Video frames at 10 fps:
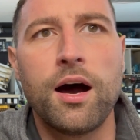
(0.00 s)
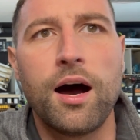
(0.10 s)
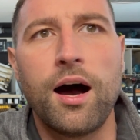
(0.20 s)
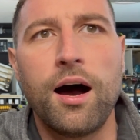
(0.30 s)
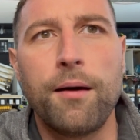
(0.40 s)

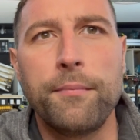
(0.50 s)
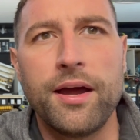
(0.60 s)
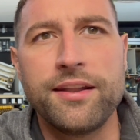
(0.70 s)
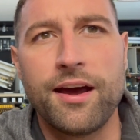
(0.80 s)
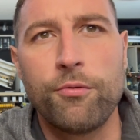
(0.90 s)

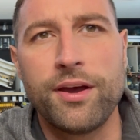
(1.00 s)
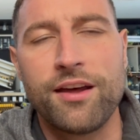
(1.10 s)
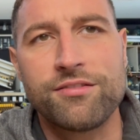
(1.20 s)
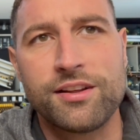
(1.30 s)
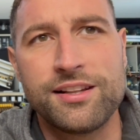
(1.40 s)
And now we
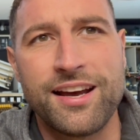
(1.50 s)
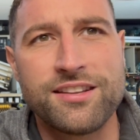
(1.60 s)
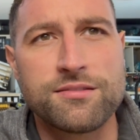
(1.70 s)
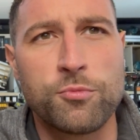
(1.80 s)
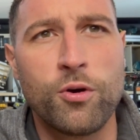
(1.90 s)
ask the
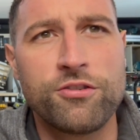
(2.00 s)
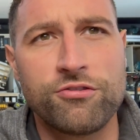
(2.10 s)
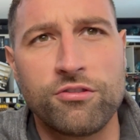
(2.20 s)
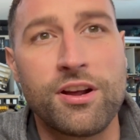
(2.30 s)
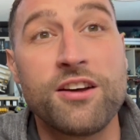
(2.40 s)
client some
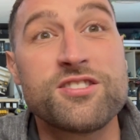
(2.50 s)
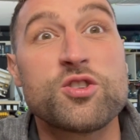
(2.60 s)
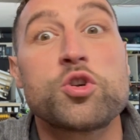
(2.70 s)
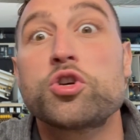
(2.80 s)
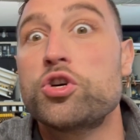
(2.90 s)

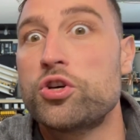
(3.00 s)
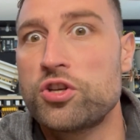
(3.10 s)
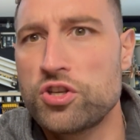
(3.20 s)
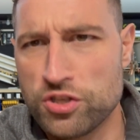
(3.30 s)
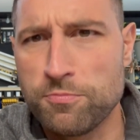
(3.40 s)

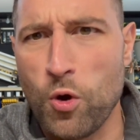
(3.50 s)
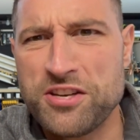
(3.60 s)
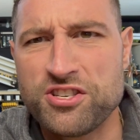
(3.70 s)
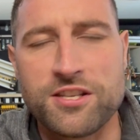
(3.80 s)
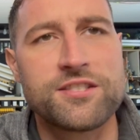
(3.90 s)

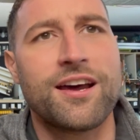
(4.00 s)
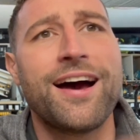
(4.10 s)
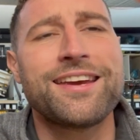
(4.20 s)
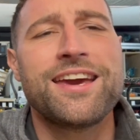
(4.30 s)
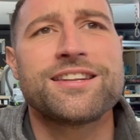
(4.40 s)
questions.
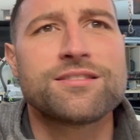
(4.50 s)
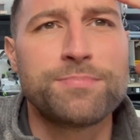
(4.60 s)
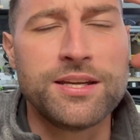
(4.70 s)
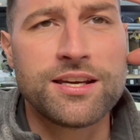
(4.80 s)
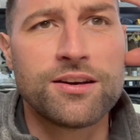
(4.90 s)
I can't
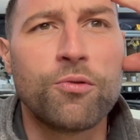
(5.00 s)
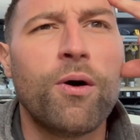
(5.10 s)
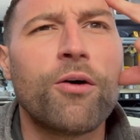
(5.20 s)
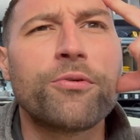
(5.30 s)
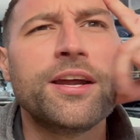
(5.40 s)
speak
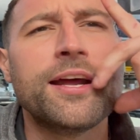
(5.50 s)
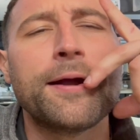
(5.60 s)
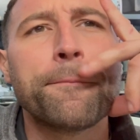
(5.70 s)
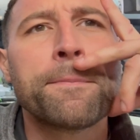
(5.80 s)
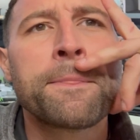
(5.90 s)
while
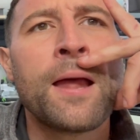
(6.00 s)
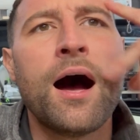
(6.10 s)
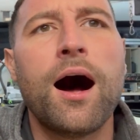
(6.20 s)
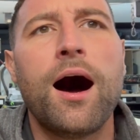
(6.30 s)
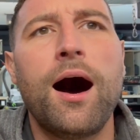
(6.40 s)
reading.
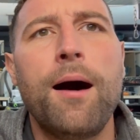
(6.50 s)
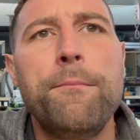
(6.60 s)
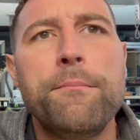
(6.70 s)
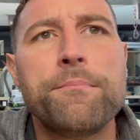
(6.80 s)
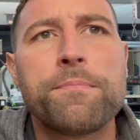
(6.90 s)

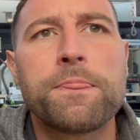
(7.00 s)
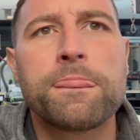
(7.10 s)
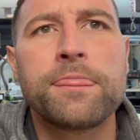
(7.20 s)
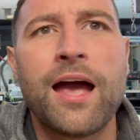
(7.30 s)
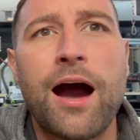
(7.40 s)
How
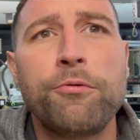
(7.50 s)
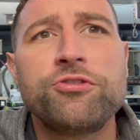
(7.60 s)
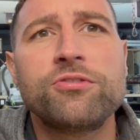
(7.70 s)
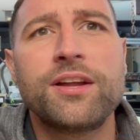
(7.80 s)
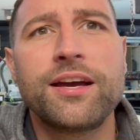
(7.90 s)

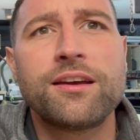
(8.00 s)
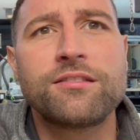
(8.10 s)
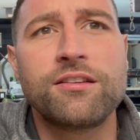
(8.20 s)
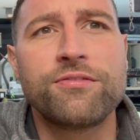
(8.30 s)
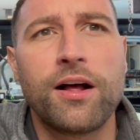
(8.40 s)
would you like
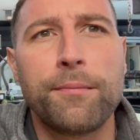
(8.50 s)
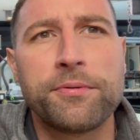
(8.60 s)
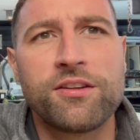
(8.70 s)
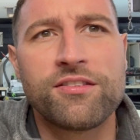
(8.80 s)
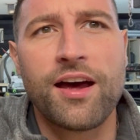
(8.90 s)
to develop a
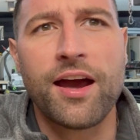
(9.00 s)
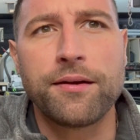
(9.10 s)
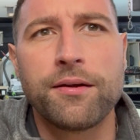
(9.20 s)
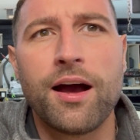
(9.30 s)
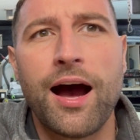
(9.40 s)

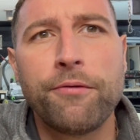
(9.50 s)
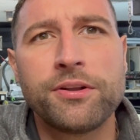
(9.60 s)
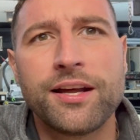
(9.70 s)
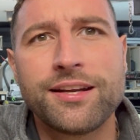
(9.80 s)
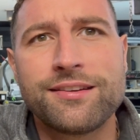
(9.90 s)
design? I would
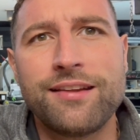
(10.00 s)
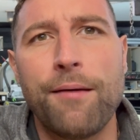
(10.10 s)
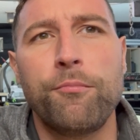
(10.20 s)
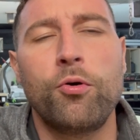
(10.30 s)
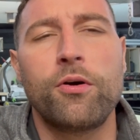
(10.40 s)
like
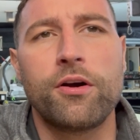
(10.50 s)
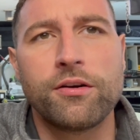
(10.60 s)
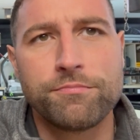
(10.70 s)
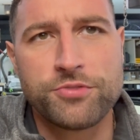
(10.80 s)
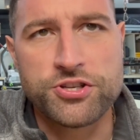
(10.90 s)
Detmore
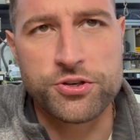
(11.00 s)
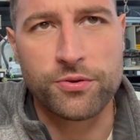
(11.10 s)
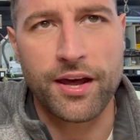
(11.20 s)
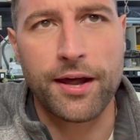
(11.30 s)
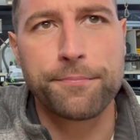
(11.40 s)
to do
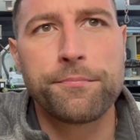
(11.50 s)
that.